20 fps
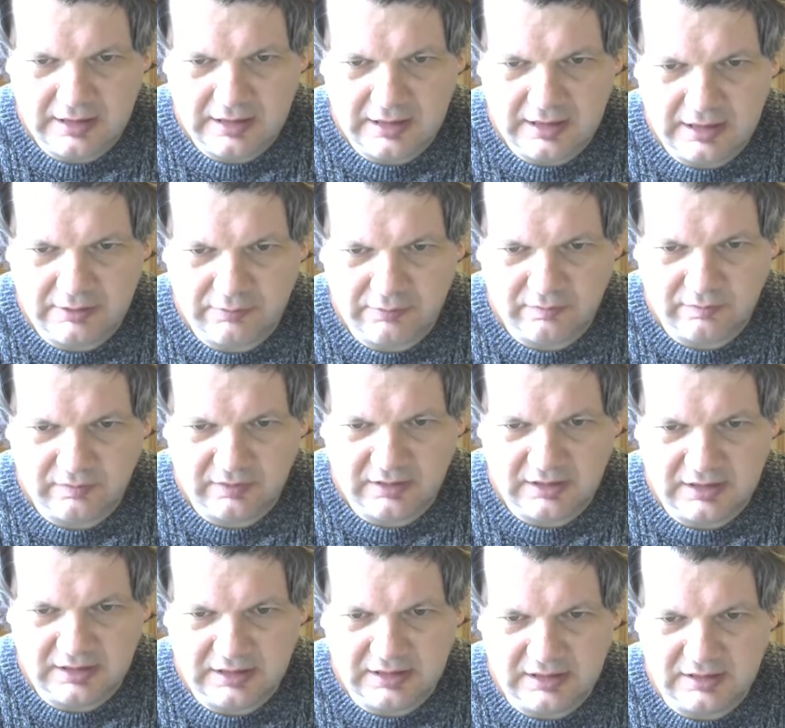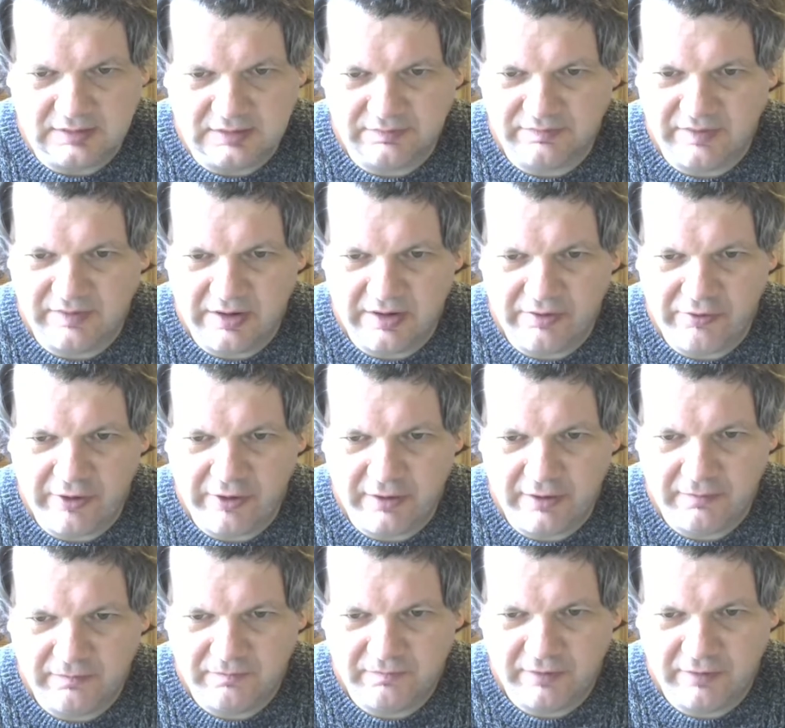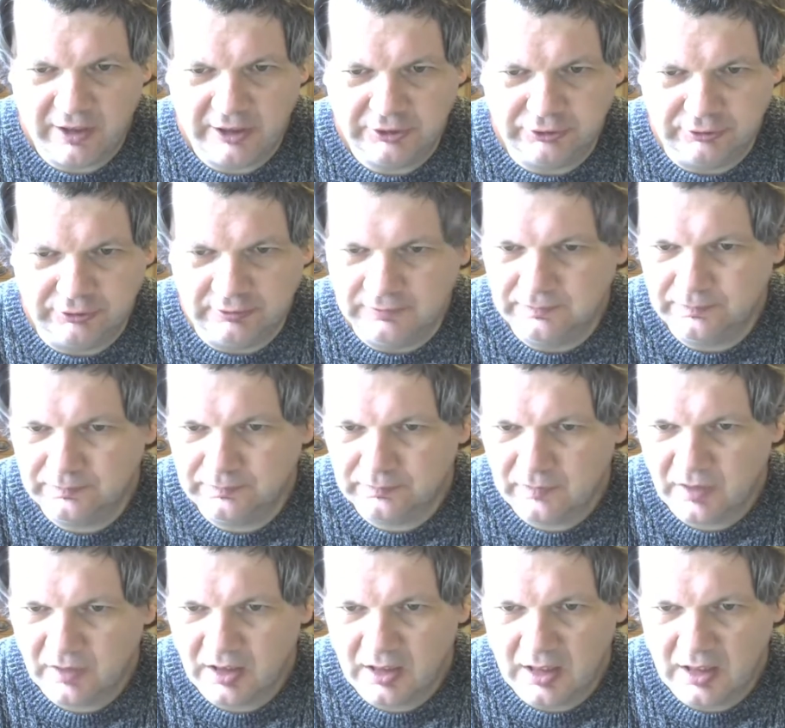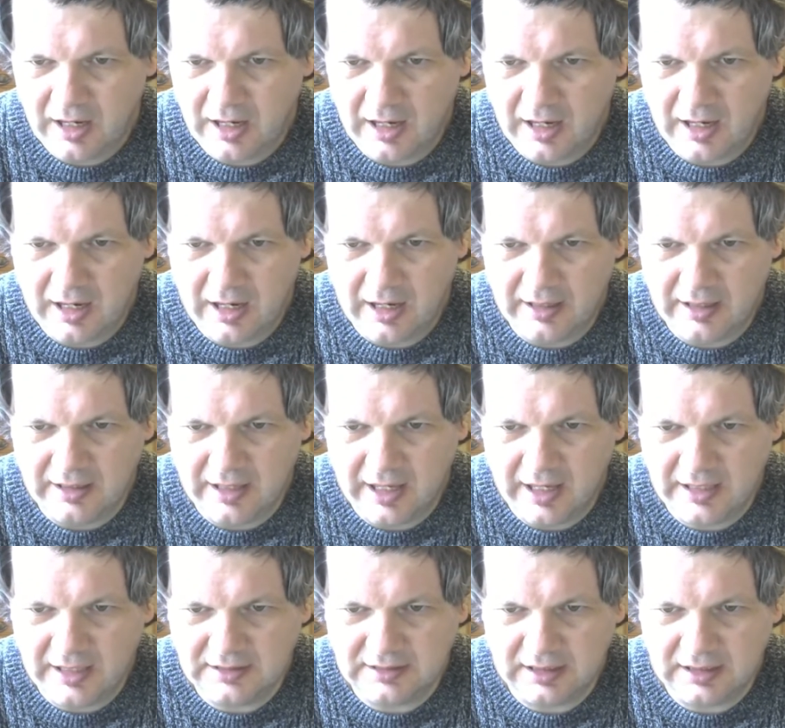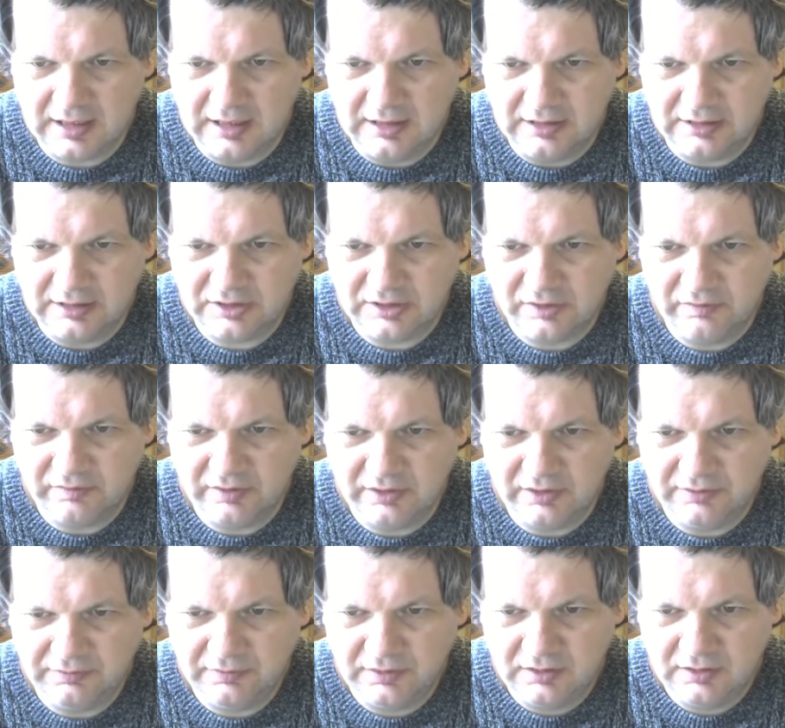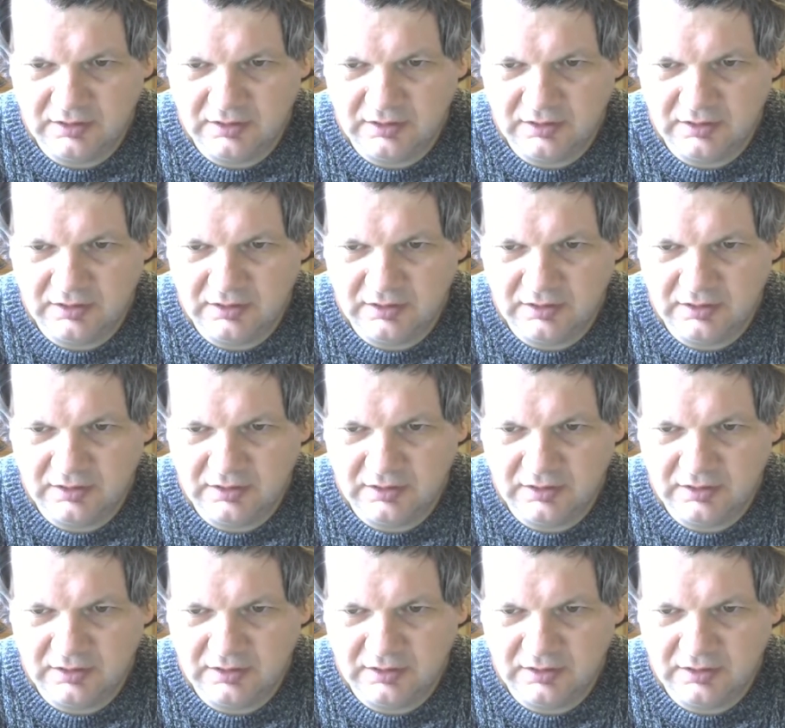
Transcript: It is very fragile and has a silver